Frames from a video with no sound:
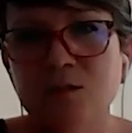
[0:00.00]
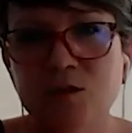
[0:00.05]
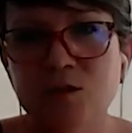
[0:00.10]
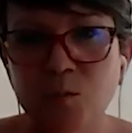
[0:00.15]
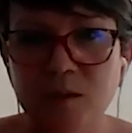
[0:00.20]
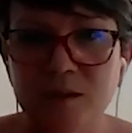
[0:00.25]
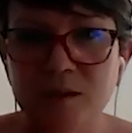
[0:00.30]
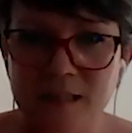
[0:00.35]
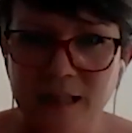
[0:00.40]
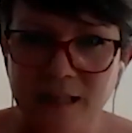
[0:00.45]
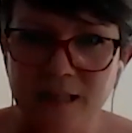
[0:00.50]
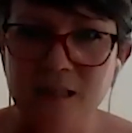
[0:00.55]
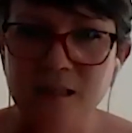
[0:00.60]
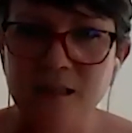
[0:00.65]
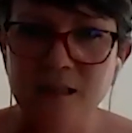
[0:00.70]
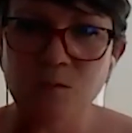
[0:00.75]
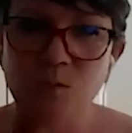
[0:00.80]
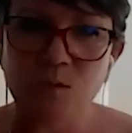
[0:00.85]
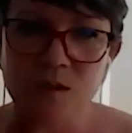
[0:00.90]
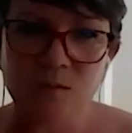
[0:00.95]
with data
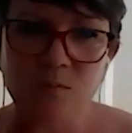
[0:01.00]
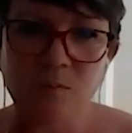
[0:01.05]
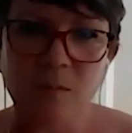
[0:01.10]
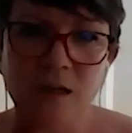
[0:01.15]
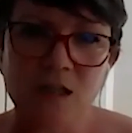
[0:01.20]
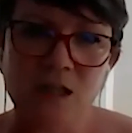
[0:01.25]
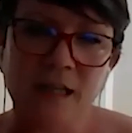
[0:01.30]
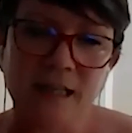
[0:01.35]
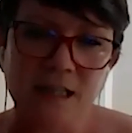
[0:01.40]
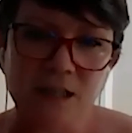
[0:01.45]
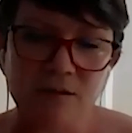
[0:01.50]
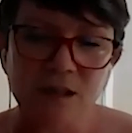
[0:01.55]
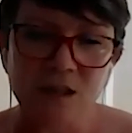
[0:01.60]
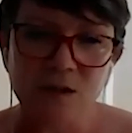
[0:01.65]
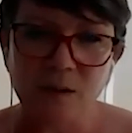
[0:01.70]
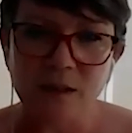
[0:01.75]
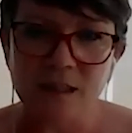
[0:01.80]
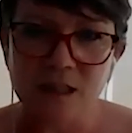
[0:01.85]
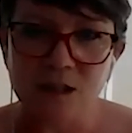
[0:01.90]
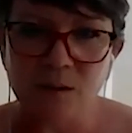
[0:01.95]
that was much later in
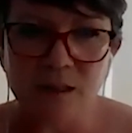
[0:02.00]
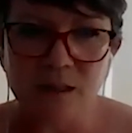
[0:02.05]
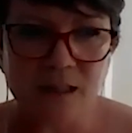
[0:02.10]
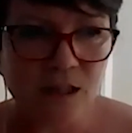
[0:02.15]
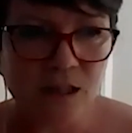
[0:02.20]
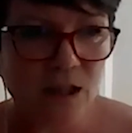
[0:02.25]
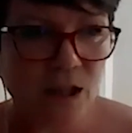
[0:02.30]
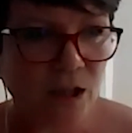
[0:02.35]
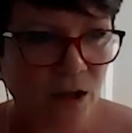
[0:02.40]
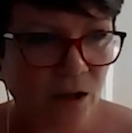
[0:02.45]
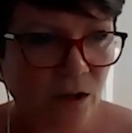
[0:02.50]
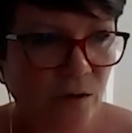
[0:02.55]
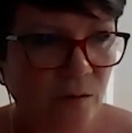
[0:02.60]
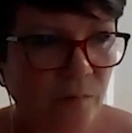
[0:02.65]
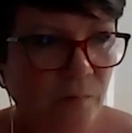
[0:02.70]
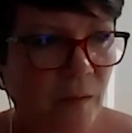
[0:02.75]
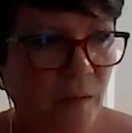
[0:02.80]
2022.